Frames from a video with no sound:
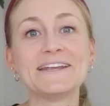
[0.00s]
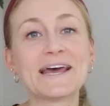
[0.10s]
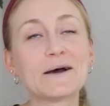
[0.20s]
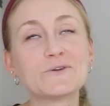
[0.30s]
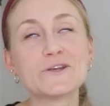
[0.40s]
And
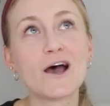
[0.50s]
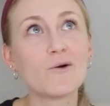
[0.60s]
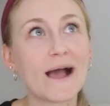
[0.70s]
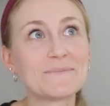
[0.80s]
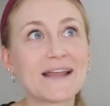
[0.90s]
now,
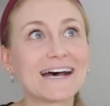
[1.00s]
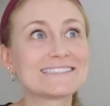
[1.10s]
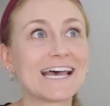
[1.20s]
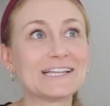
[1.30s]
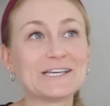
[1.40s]
no, I'm
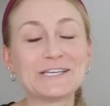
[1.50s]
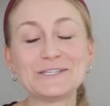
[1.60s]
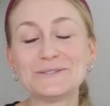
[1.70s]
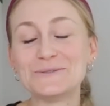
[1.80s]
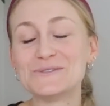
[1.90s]
not telling
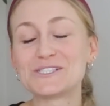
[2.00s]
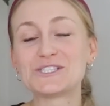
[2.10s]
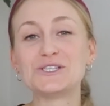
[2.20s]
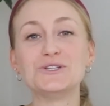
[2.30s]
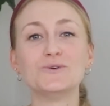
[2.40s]
you
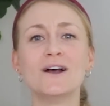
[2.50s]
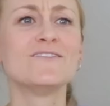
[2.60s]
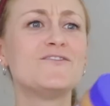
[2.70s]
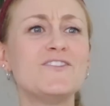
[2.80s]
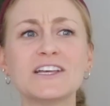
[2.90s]
to
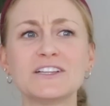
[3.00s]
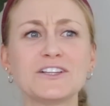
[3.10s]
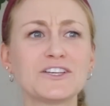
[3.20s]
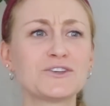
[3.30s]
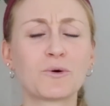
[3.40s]

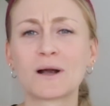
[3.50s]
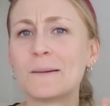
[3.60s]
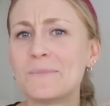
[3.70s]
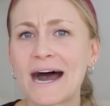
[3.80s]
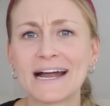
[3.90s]
fill
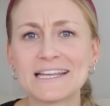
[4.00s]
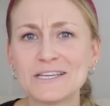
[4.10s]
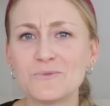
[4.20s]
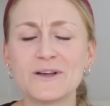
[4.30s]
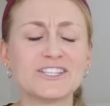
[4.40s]
your
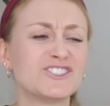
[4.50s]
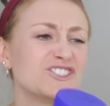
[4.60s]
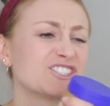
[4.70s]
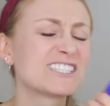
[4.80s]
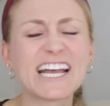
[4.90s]
body with
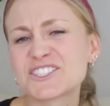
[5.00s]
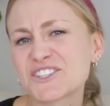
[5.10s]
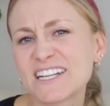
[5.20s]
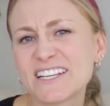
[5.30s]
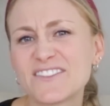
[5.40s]
just
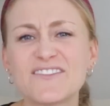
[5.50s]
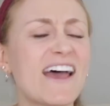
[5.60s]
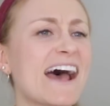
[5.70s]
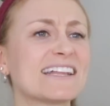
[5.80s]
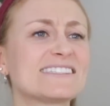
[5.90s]
saturated
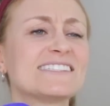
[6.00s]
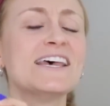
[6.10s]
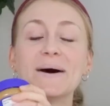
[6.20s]
fats,